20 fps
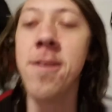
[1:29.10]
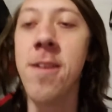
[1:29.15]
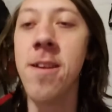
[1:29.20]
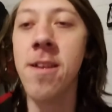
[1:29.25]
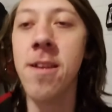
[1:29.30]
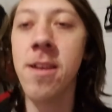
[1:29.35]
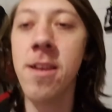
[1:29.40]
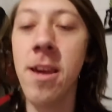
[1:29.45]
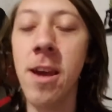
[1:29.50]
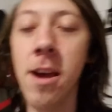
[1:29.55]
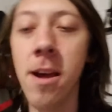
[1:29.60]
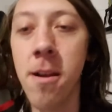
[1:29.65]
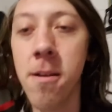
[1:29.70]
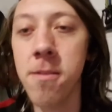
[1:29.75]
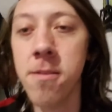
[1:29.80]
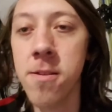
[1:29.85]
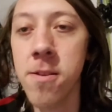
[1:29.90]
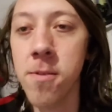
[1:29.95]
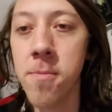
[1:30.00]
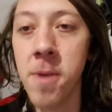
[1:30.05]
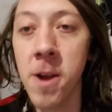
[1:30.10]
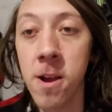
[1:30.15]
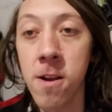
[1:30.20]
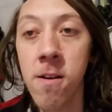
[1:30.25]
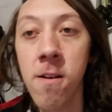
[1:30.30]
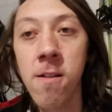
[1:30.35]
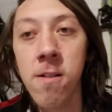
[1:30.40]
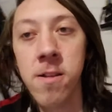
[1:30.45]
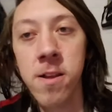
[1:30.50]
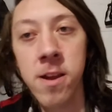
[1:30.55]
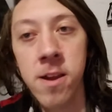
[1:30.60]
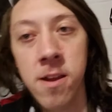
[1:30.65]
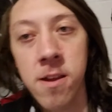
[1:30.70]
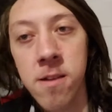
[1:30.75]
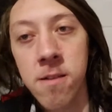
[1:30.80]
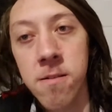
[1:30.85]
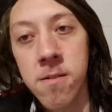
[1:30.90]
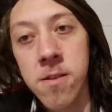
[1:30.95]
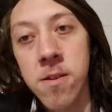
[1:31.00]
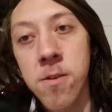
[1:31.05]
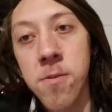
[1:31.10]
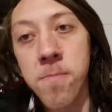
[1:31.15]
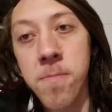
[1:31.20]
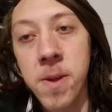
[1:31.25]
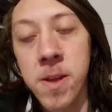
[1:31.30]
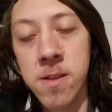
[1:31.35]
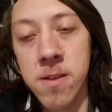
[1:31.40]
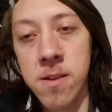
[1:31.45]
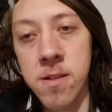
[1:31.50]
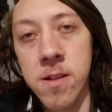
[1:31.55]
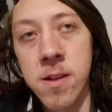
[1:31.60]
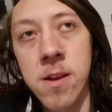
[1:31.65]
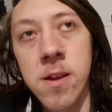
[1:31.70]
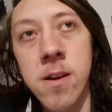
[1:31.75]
yeah, so by calling, so basically,